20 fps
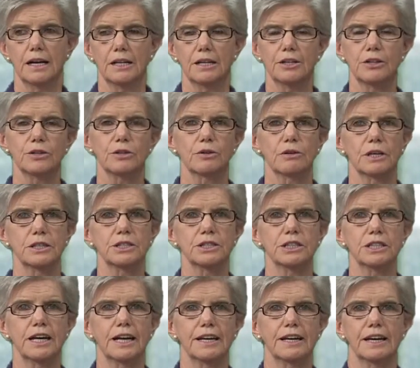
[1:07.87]
another
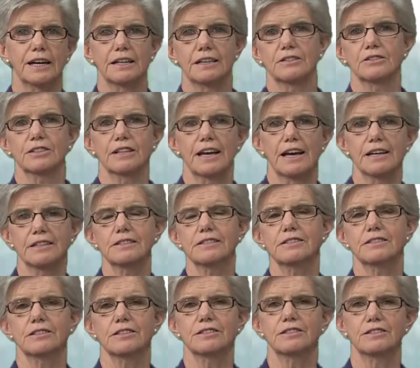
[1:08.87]
question I get is,
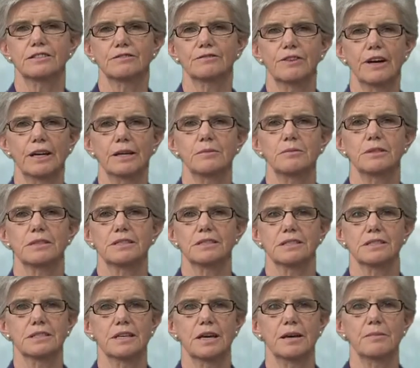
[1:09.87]
essences and vitamins the
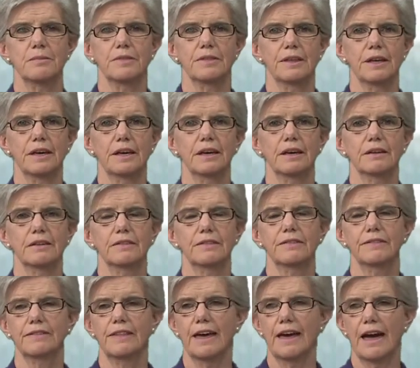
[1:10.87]
same thing?
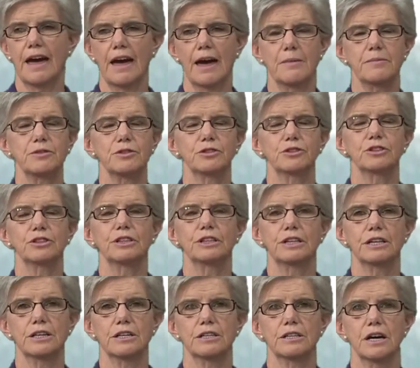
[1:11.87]
They
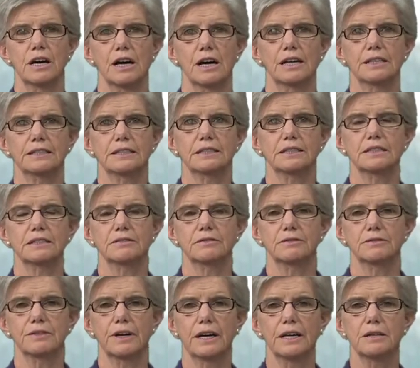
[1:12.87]
absolutely are not.
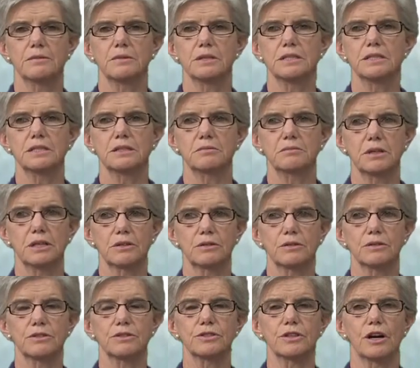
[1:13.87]
Vitamins and
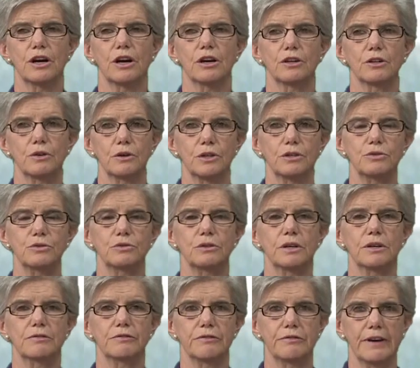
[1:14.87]
minerals are going to
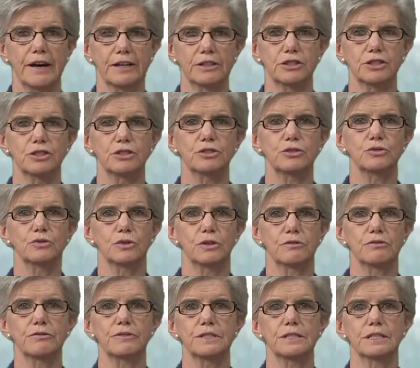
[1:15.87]
affect your
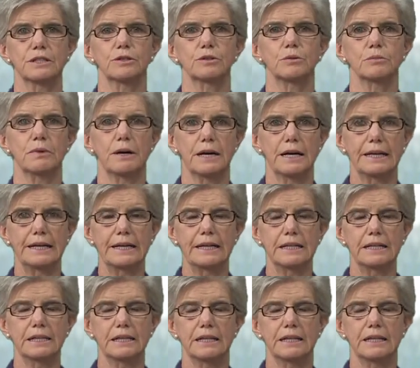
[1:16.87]
physical body.